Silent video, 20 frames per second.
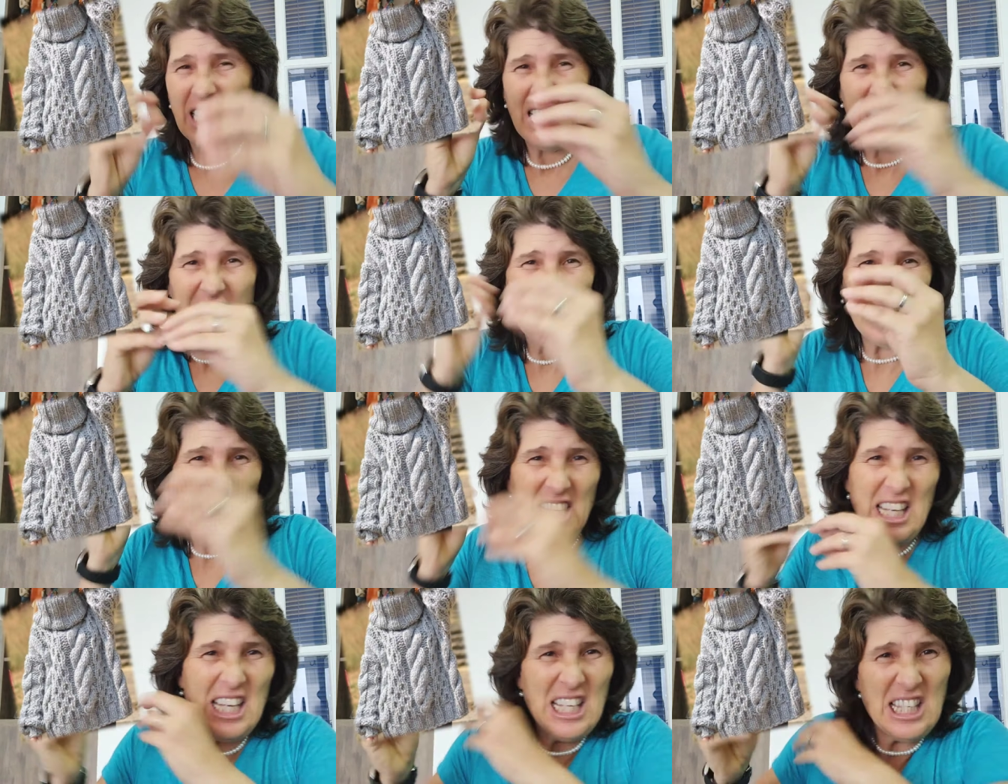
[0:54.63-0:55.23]

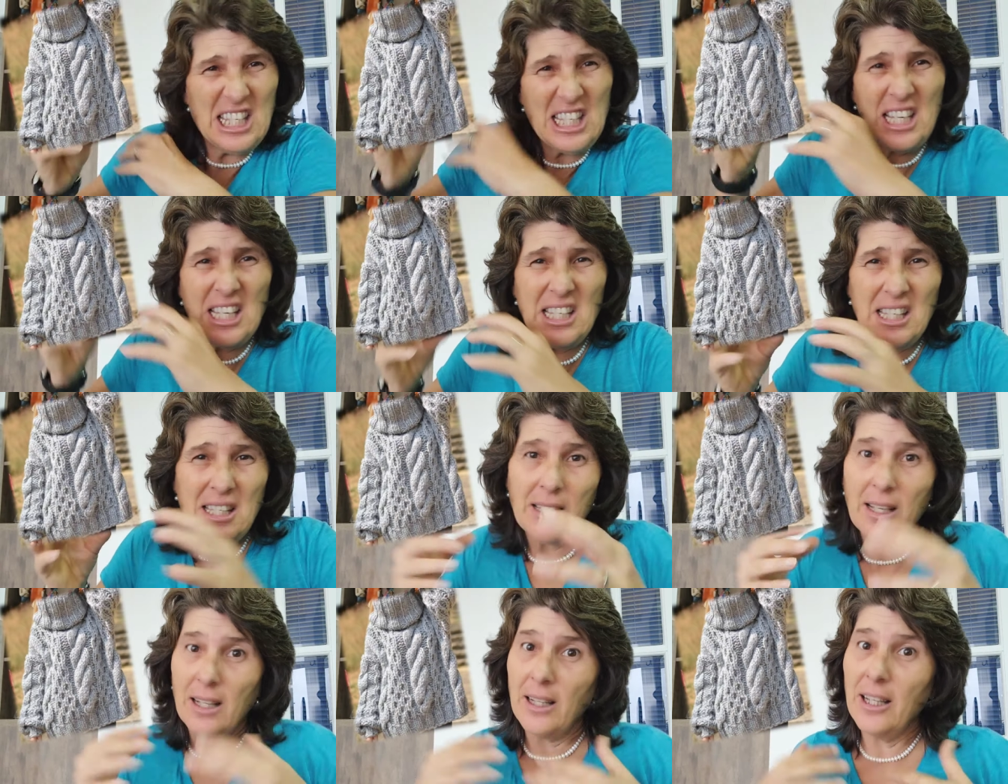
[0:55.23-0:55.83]
it
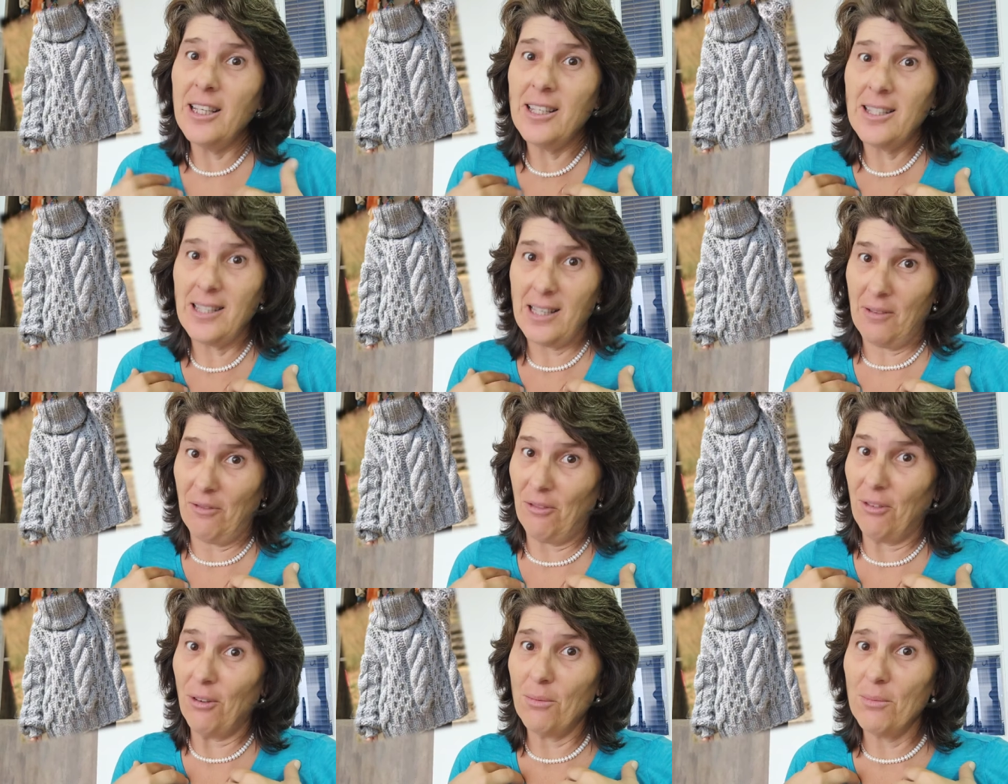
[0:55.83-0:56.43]
itches at least
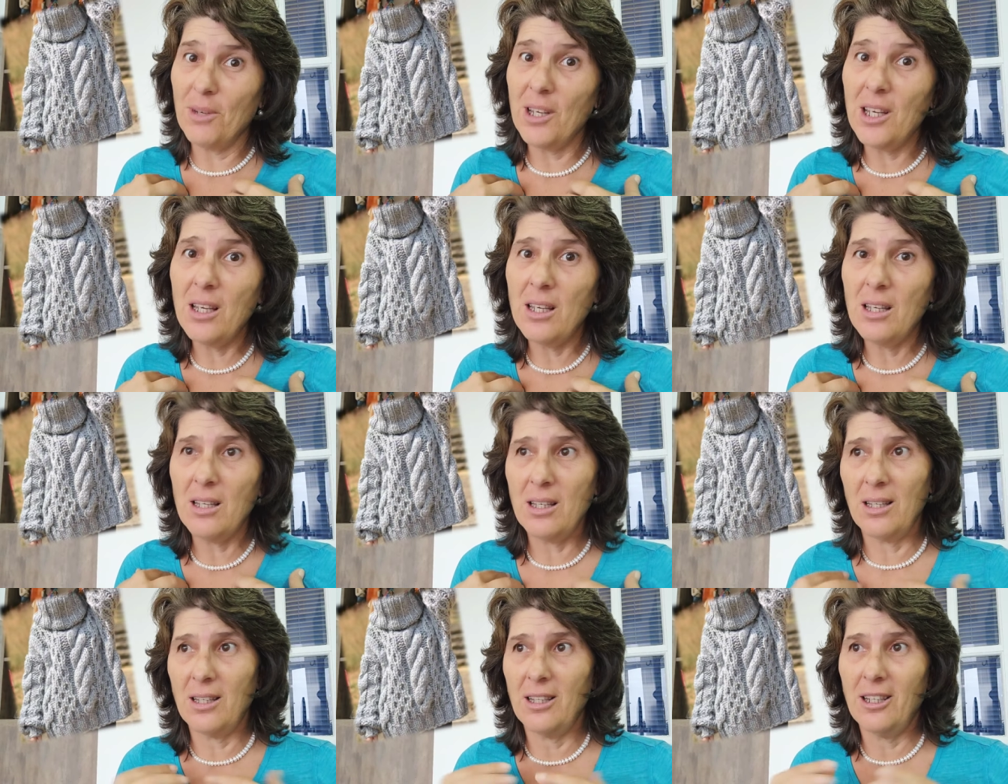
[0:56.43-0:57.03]
for
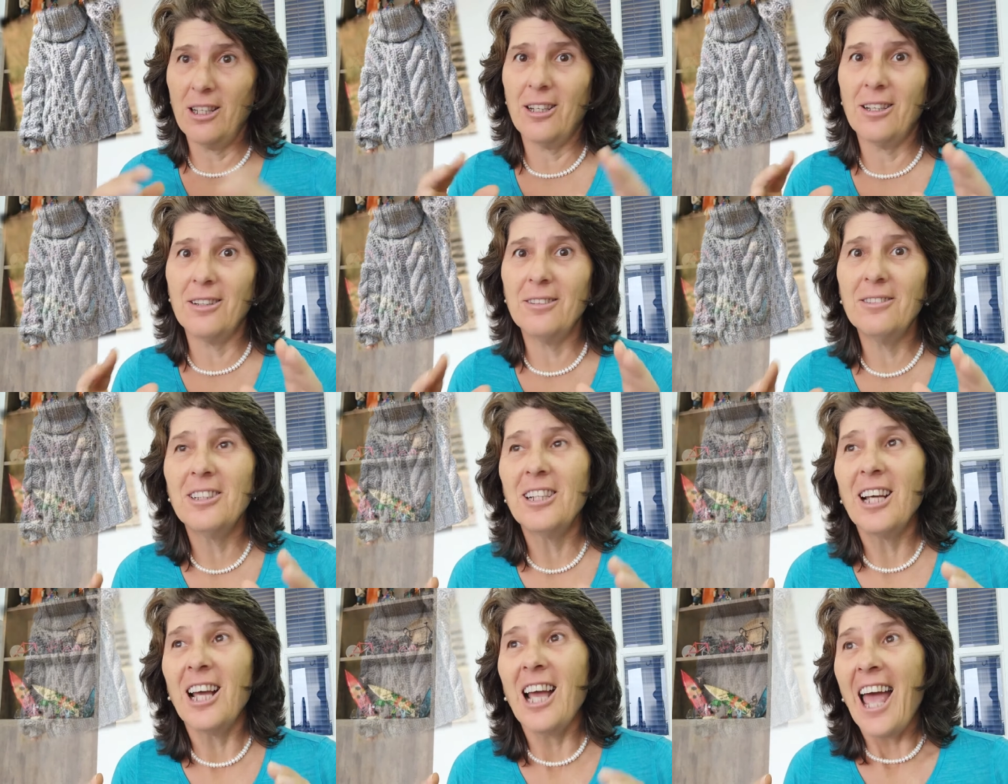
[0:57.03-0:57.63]
me you
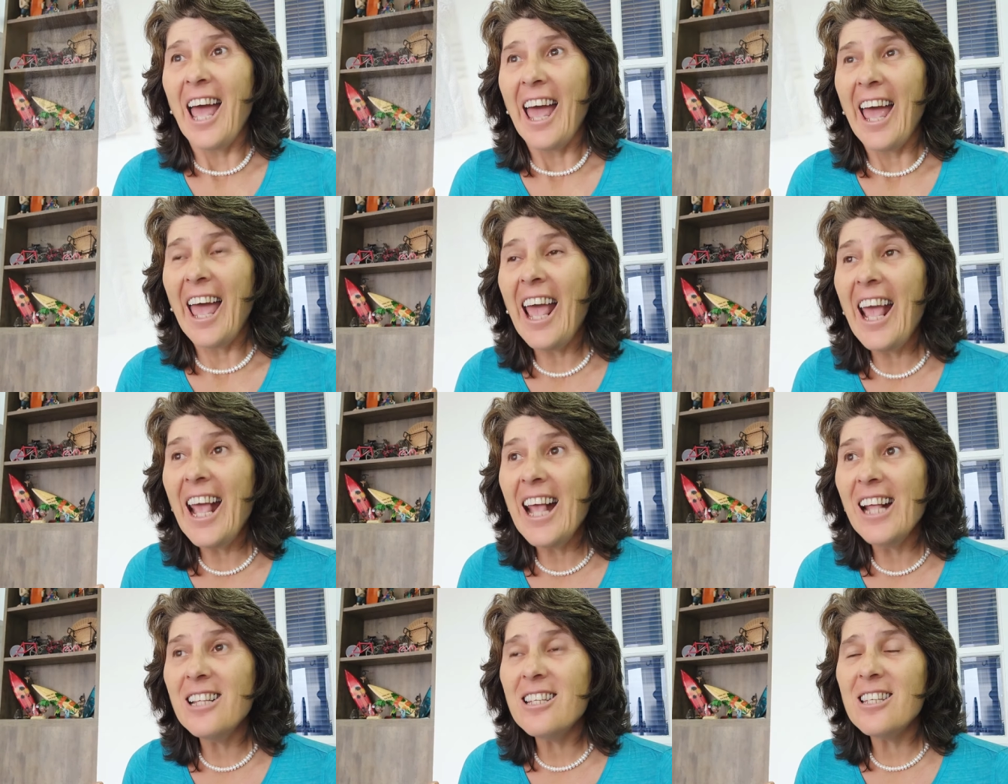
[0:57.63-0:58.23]
know
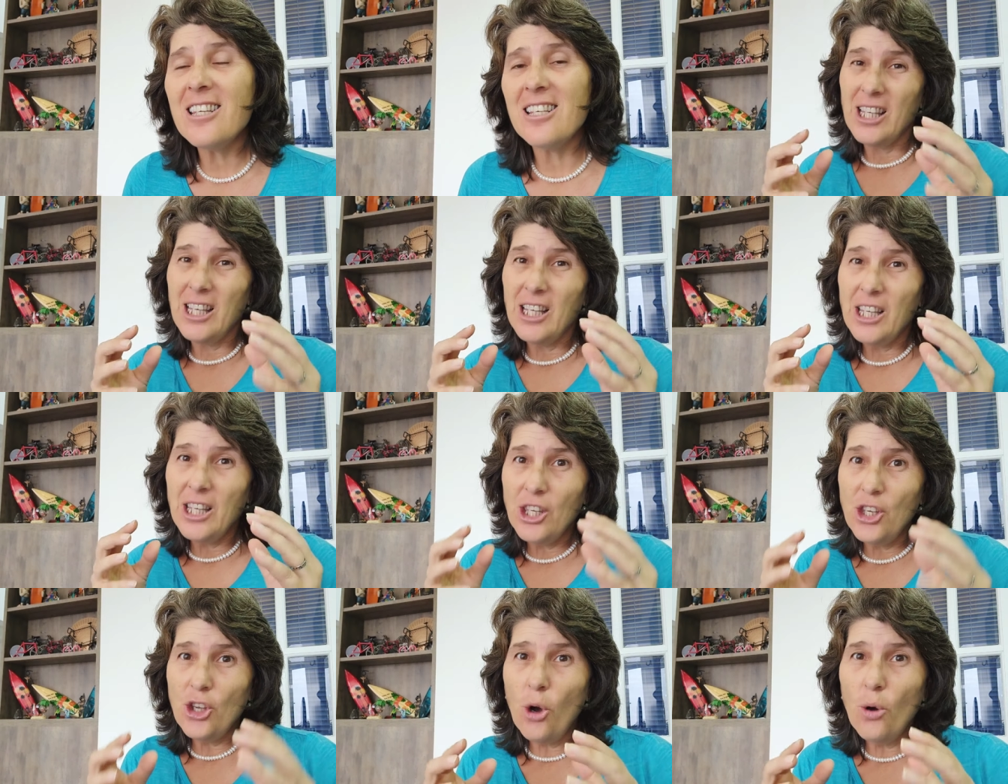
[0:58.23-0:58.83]
and
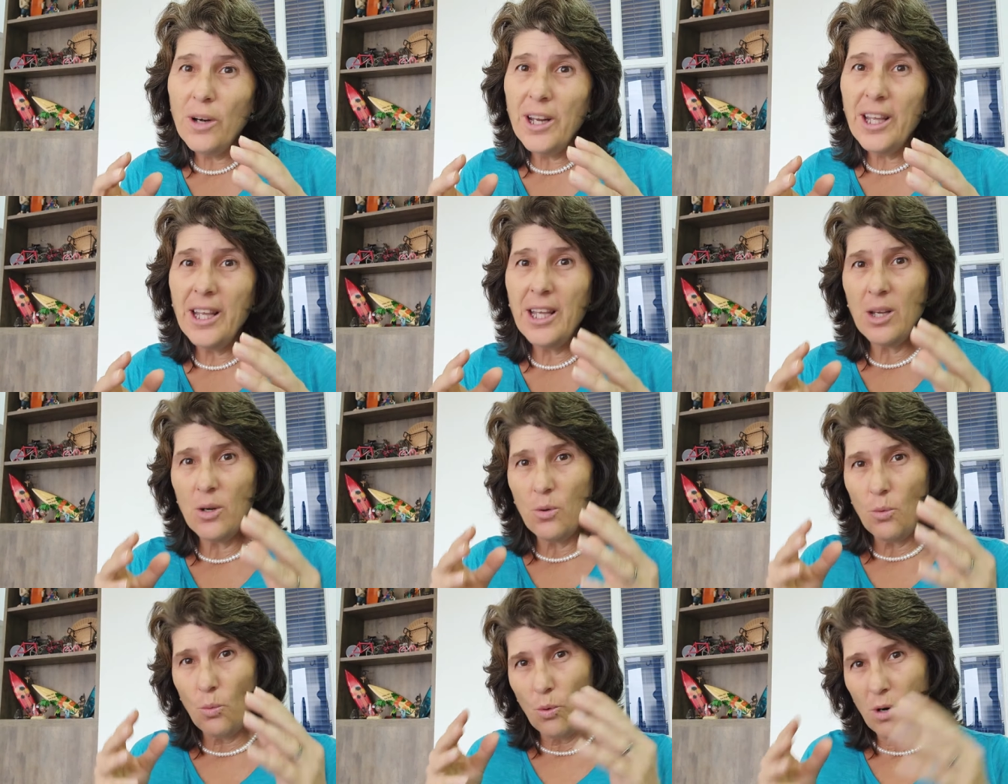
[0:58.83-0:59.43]

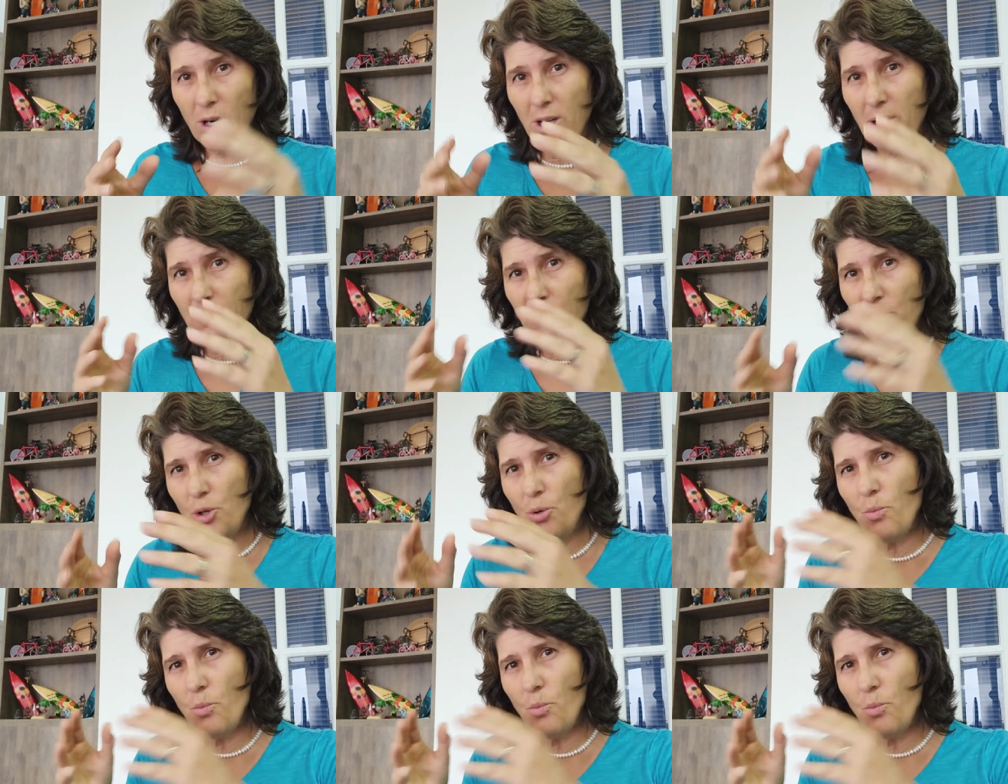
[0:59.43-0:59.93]
yoni warms